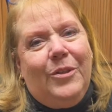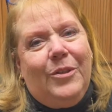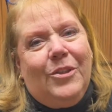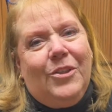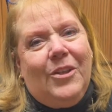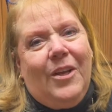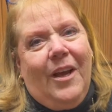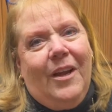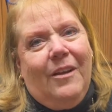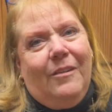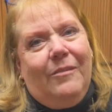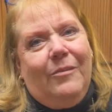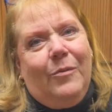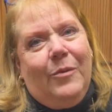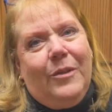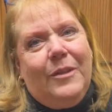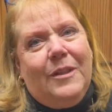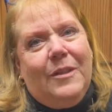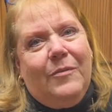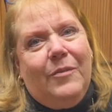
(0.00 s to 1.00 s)
Child
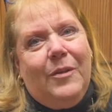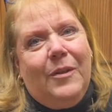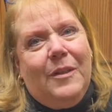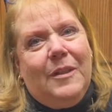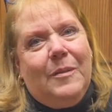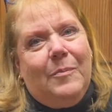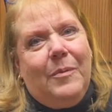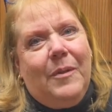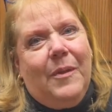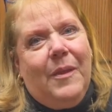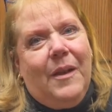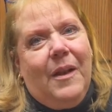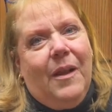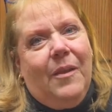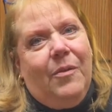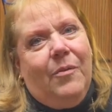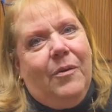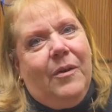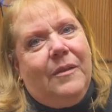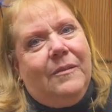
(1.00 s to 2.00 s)
voice for this, but then I
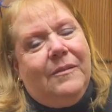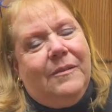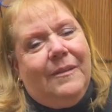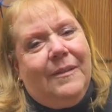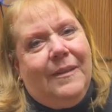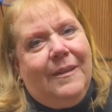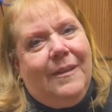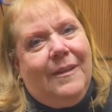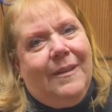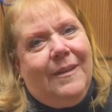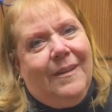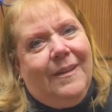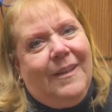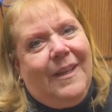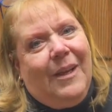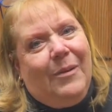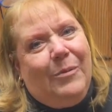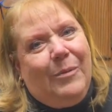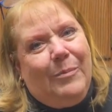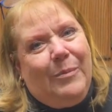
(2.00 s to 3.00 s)
thought
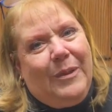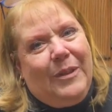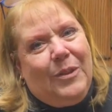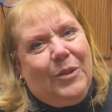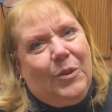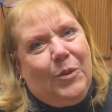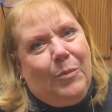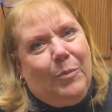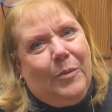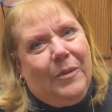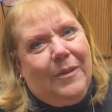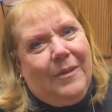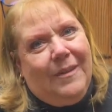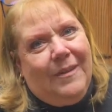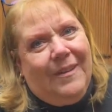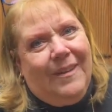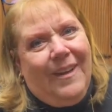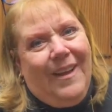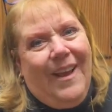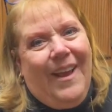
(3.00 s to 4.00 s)
that would be
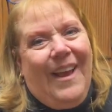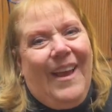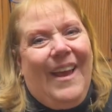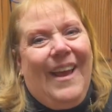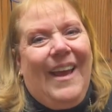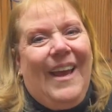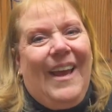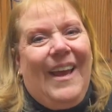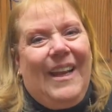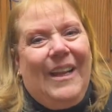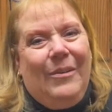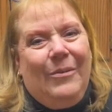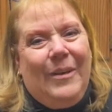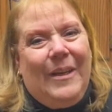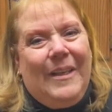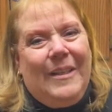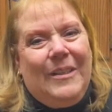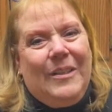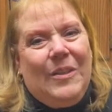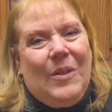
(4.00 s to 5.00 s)
stupid.
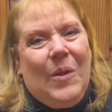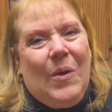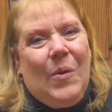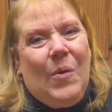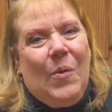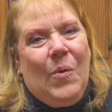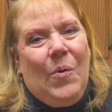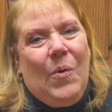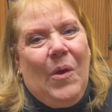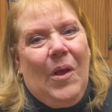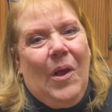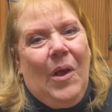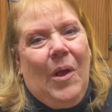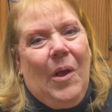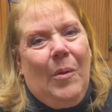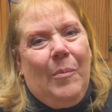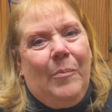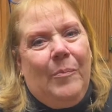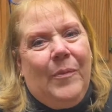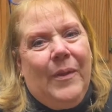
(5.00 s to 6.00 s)
Anyway, so
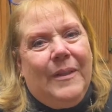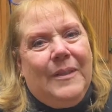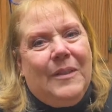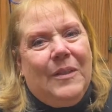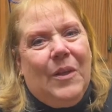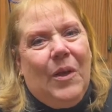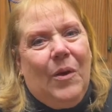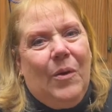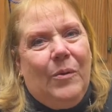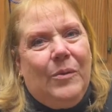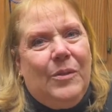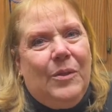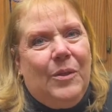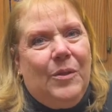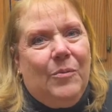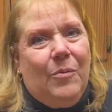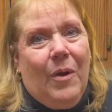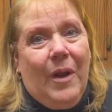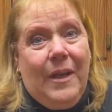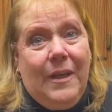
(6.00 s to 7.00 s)
let's go to the
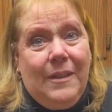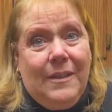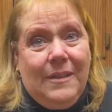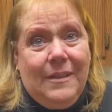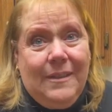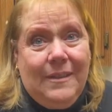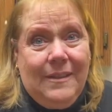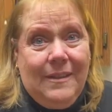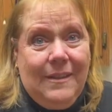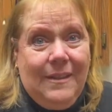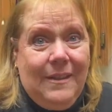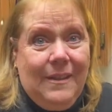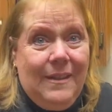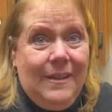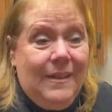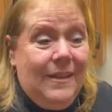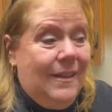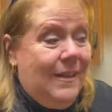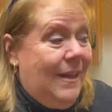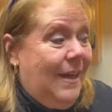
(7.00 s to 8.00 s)
right
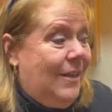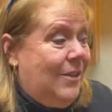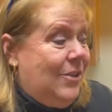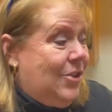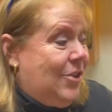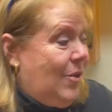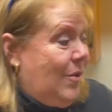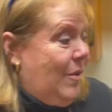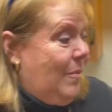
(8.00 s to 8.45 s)
and show the